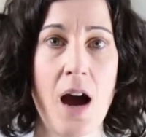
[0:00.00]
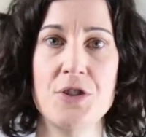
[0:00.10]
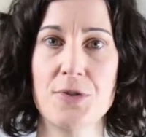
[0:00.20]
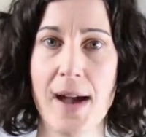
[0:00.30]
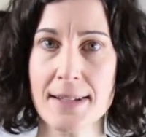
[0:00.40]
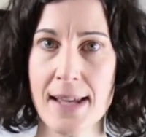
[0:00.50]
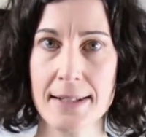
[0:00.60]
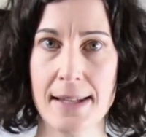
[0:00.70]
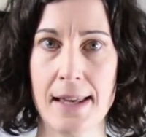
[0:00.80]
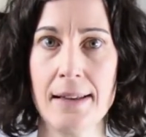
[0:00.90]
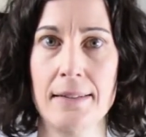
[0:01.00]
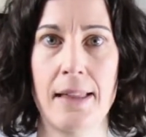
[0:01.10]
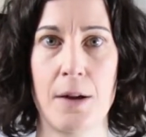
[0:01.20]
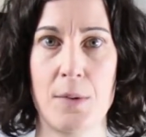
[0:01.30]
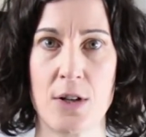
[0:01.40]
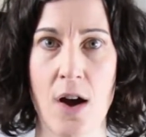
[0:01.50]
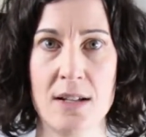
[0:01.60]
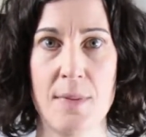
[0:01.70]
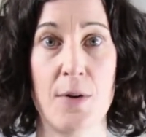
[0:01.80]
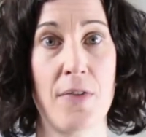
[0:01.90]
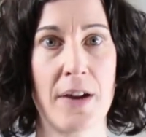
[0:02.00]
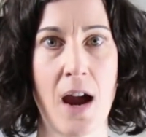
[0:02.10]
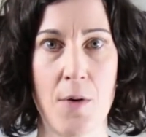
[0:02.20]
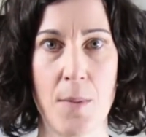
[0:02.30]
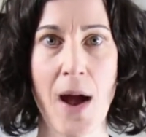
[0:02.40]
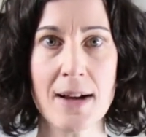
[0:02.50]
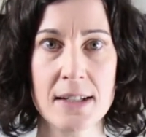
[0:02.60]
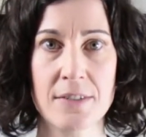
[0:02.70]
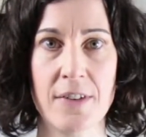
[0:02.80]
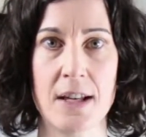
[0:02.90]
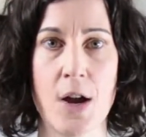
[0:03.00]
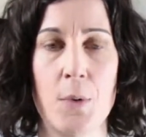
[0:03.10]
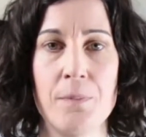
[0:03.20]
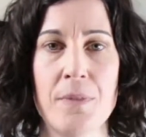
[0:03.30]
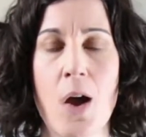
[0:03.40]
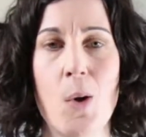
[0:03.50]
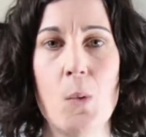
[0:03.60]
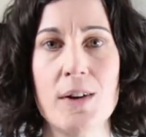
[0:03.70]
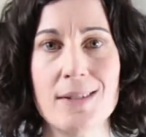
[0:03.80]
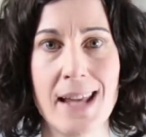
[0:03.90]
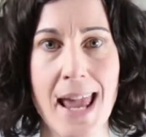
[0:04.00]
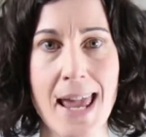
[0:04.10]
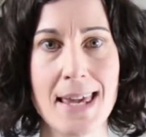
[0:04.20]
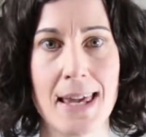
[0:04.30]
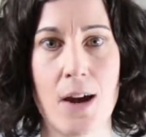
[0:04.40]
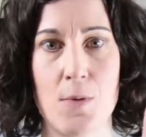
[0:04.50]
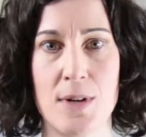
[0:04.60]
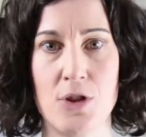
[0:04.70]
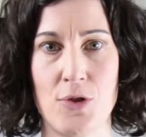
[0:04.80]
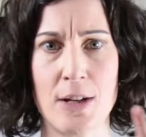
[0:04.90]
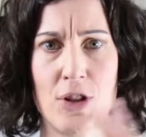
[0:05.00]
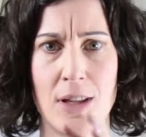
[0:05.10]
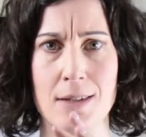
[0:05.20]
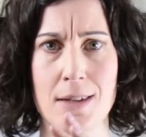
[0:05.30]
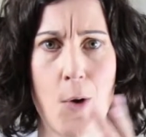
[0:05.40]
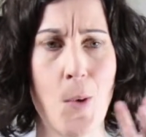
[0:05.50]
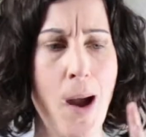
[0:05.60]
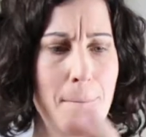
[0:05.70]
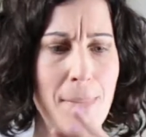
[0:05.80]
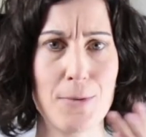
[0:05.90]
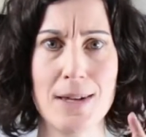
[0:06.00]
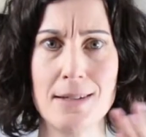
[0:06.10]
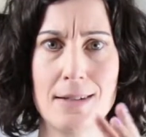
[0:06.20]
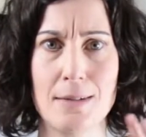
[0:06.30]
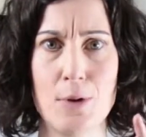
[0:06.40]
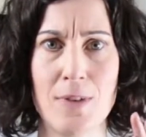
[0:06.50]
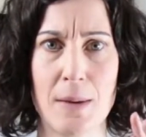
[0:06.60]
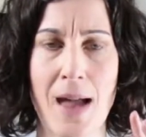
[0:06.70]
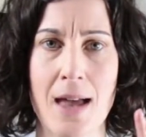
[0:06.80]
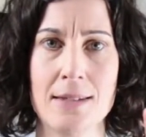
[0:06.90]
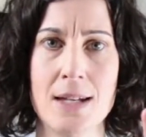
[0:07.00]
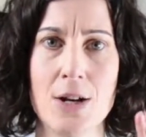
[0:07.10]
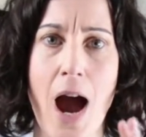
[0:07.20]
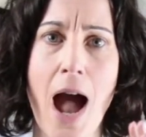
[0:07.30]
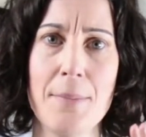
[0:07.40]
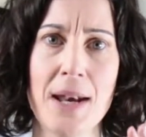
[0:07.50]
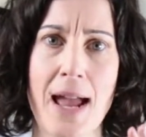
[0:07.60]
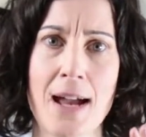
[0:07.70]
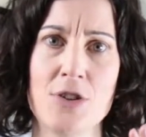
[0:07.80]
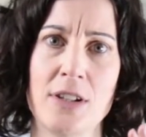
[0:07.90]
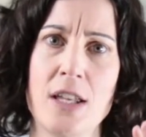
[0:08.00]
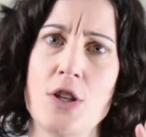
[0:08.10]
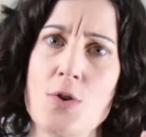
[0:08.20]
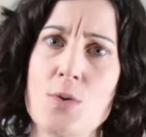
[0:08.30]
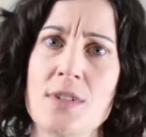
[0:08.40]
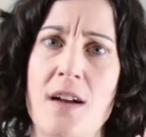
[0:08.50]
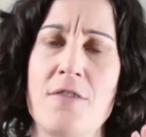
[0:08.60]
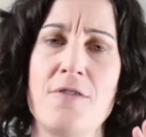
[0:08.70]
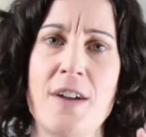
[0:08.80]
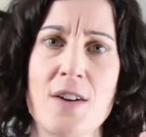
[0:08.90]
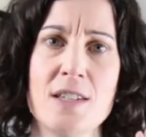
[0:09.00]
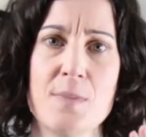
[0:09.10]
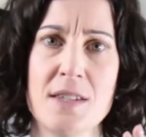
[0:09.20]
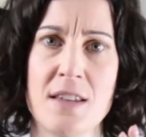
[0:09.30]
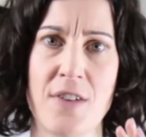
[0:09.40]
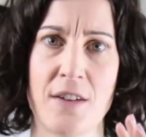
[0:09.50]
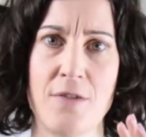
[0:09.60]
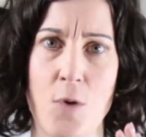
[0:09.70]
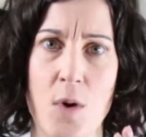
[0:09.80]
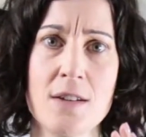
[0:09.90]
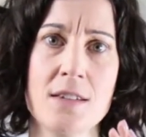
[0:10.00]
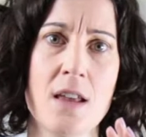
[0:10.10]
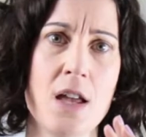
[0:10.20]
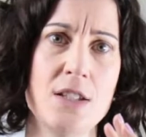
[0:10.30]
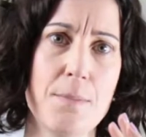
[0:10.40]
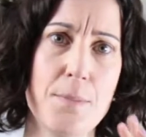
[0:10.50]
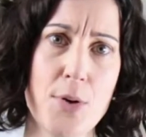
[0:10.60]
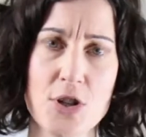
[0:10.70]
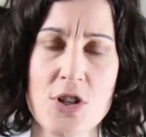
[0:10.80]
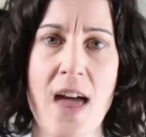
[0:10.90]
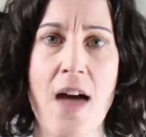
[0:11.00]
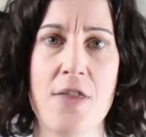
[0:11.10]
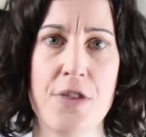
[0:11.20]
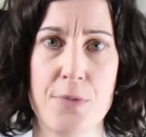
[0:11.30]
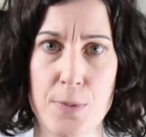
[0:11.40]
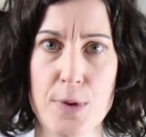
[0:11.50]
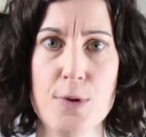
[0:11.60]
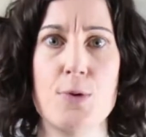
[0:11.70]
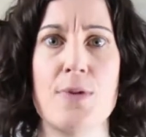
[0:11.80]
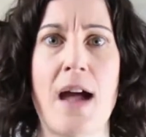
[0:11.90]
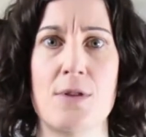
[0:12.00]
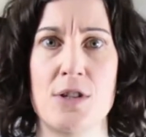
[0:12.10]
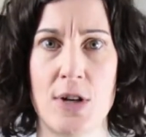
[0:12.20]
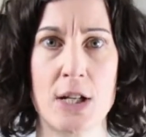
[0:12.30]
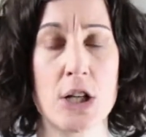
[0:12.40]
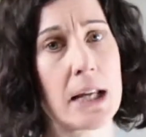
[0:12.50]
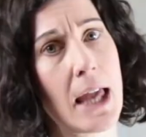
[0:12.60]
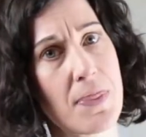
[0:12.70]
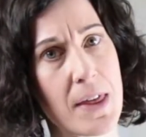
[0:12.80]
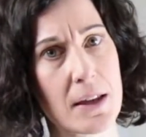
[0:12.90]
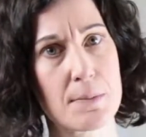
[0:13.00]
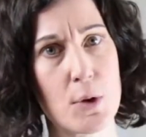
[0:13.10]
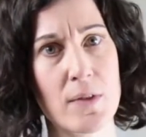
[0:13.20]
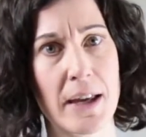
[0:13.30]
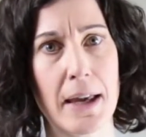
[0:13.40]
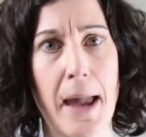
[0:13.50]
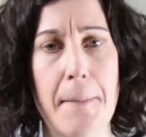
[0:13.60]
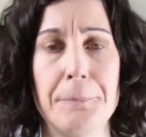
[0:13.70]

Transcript: A direct technique, like we talked about on the chiropractic video, we're taking a restriction. So my wrist isn't moving past here. I'm going to actually use a very specific force to push that through that restriction and get things moving again.